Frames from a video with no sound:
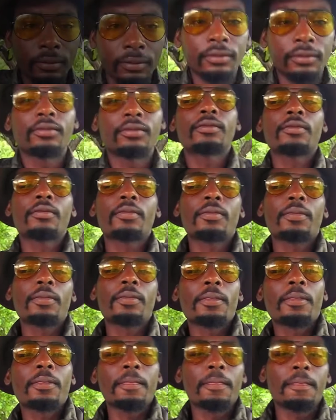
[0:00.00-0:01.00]

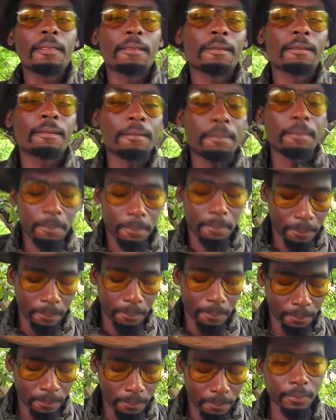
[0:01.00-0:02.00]

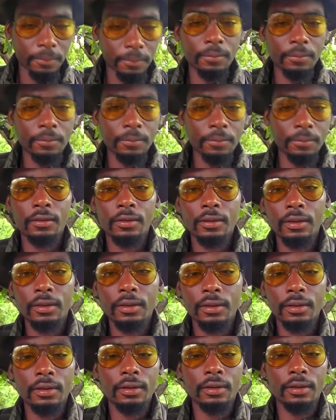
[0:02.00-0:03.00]

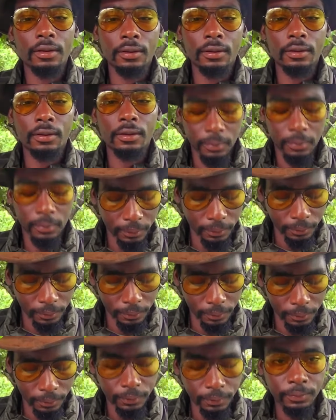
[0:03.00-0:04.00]

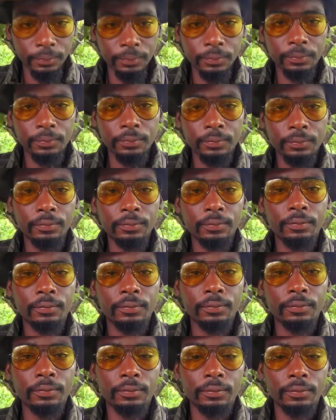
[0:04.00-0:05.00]

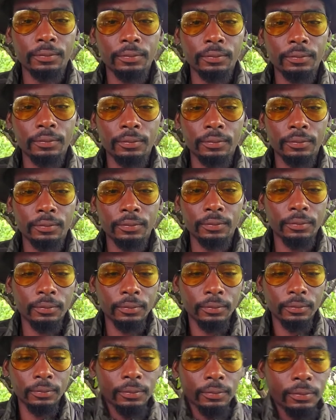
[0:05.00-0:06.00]

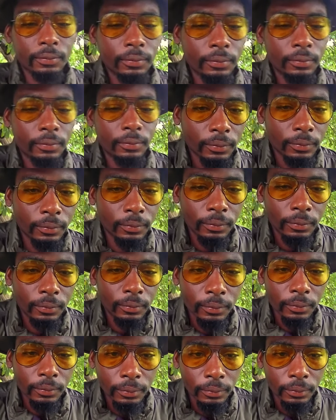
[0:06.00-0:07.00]

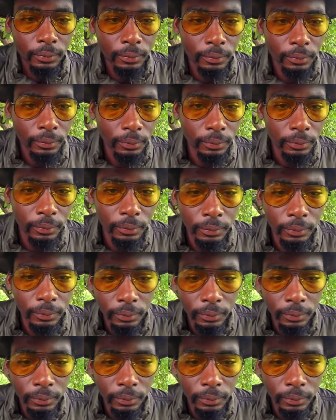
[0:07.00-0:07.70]
(silence)